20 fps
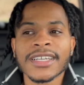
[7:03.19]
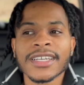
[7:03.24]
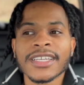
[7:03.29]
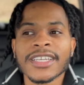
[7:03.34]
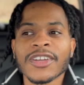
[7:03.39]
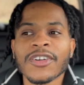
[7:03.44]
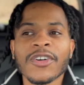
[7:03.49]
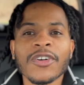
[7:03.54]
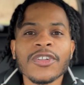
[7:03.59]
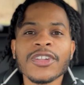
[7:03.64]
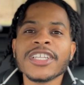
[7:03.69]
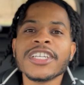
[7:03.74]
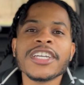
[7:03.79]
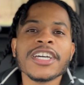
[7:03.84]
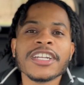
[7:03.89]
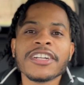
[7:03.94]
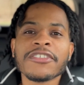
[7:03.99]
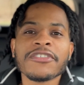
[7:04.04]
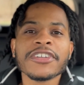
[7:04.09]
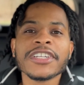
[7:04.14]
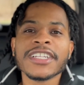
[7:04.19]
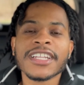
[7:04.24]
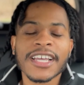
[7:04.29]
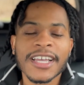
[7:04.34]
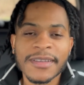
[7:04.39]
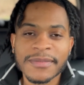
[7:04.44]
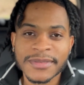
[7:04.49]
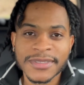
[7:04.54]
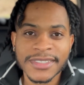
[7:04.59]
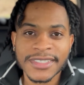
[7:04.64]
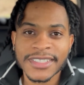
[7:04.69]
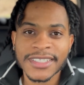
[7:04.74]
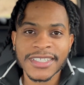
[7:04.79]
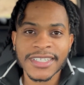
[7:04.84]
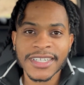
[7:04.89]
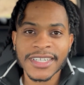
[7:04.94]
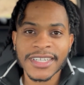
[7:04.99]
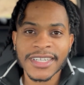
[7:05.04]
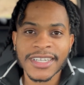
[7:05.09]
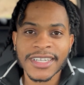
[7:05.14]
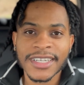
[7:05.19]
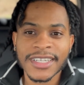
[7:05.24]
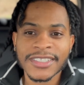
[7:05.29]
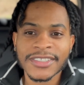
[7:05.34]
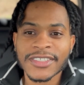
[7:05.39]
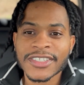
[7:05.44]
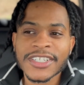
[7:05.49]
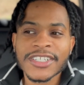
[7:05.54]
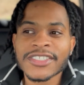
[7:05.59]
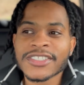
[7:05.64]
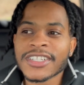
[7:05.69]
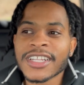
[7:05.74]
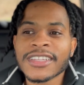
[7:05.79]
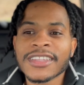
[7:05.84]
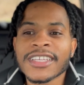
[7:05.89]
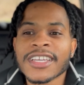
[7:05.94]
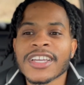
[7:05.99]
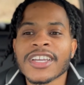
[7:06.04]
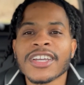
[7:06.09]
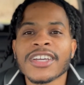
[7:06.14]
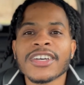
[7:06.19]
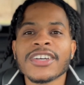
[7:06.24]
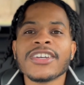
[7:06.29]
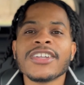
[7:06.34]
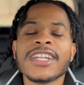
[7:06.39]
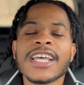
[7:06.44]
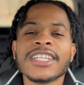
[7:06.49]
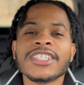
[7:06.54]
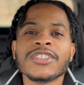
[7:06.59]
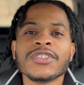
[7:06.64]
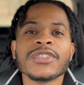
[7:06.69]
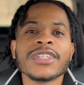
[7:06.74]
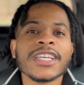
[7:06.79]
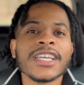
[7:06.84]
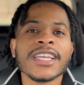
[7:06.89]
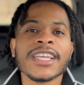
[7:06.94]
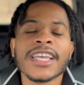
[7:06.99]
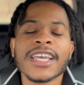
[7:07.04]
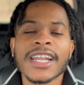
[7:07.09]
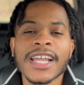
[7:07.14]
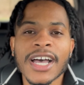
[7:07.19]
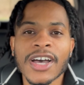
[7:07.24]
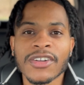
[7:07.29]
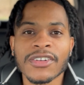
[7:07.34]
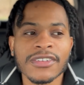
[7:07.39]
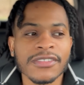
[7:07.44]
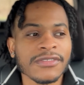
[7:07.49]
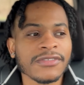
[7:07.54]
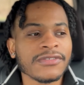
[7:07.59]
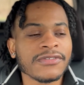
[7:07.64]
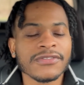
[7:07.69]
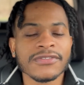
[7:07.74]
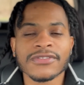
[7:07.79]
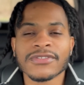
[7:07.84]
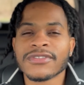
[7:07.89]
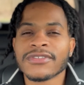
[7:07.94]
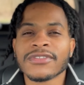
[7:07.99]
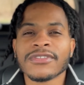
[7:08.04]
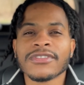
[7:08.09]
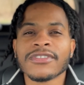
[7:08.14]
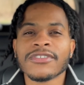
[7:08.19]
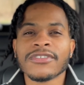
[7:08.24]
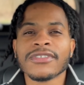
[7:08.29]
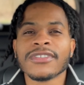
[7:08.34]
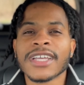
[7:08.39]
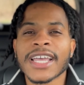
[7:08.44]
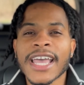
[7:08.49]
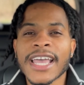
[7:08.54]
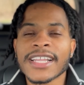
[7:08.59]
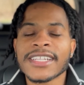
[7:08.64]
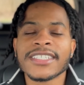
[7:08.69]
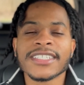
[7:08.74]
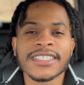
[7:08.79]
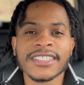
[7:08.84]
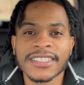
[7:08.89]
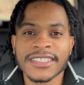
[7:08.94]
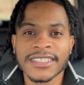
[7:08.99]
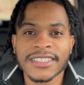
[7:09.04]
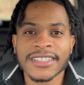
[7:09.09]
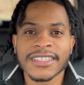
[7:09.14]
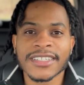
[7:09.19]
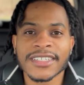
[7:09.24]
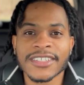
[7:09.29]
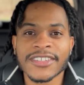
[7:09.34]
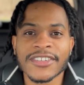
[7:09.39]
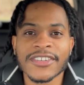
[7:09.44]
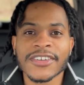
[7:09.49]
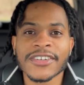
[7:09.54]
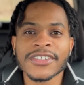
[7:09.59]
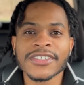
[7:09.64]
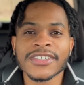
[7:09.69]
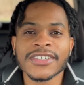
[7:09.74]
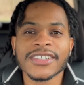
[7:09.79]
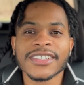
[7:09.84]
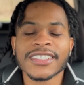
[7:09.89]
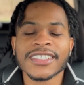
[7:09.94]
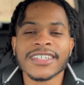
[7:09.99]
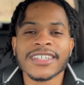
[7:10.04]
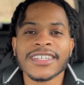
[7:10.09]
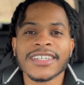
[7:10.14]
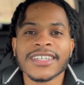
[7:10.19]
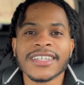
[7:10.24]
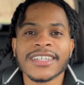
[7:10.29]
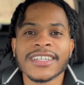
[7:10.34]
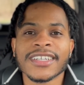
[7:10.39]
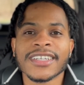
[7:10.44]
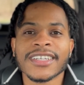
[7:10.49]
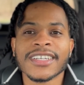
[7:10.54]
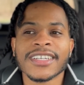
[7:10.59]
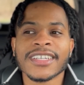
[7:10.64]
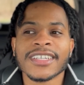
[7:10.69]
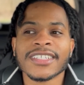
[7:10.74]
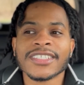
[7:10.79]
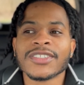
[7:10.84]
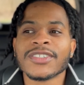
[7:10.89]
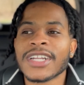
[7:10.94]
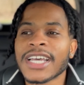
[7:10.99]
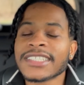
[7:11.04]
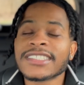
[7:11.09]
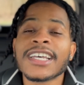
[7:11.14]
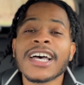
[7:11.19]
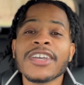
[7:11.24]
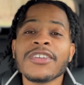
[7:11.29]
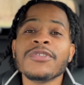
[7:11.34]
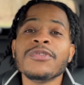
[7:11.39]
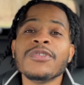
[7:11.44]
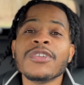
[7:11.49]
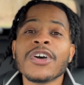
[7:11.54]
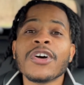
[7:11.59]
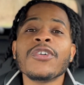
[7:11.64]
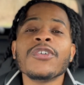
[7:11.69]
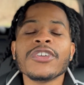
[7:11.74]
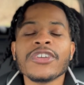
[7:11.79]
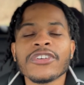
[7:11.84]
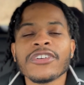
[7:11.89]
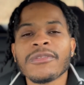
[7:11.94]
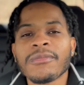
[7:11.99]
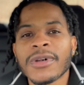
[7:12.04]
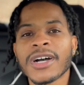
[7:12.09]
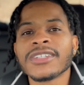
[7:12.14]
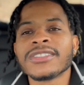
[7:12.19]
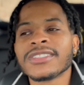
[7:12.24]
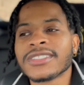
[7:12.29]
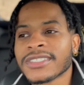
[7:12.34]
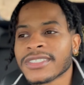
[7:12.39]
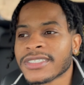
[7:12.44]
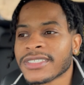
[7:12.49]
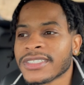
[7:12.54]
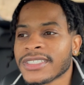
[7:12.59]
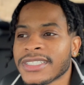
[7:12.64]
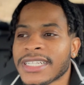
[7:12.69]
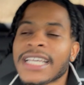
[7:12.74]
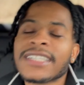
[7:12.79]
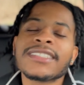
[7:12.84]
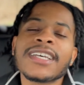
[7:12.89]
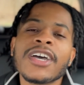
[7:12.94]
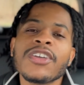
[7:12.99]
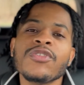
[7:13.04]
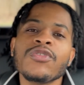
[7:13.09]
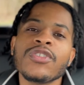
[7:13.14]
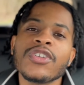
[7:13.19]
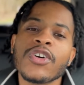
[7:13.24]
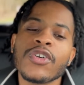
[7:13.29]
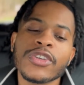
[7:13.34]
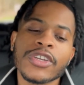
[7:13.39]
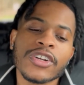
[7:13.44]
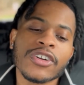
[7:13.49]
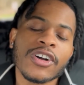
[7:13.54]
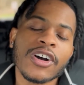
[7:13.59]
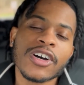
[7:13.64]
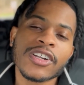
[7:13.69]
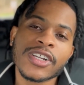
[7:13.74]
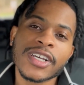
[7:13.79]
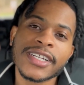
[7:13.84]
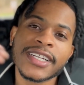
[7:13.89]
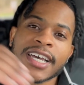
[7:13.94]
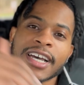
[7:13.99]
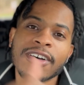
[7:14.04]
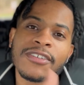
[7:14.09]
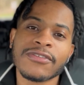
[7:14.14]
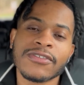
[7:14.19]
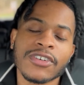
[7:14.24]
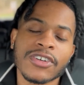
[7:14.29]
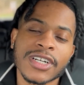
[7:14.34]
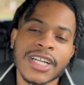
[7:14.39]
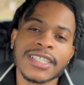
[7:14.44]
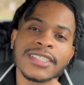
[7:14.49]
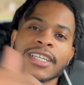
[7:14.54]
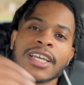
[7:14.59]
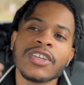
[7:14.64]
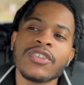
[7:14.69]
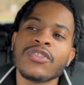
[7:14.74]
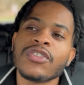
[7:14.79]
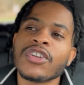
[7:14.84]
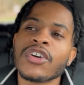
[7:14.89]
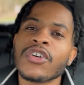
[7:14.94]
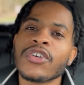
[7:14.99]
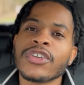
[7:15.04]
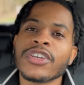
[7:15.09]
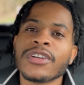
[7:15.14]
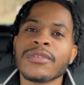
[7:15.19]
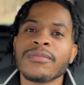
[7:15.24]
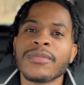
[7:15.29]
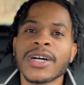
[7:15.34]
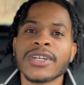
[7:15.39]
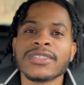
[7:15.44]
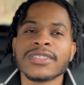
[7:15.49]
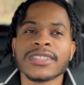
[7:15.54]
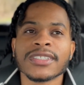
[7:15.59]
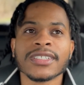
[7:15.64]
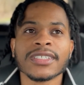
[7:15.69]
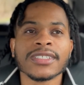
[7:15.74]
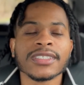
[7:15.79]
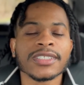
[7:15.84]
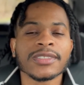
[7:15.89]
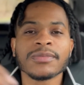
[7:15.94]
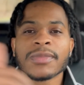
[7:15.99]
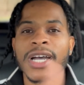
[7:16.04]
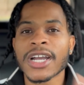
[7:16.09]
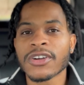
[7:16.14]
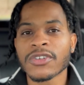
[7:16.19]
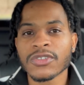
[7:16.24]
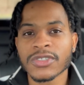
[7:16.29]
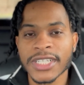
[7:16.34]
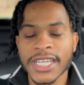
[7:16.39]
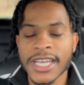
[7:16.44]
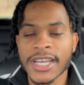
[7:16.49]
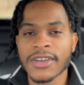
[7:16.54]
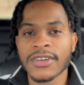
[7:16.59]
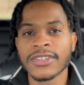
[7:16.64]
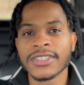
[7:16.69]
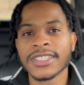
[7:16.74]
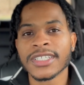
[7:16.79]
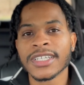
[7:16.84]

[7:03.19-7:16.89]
You're only gonna relapse. So there's nothing good that you can get out of edging, you know? So that's how you know you're on a downfall. That's how you know you're about to spiral down.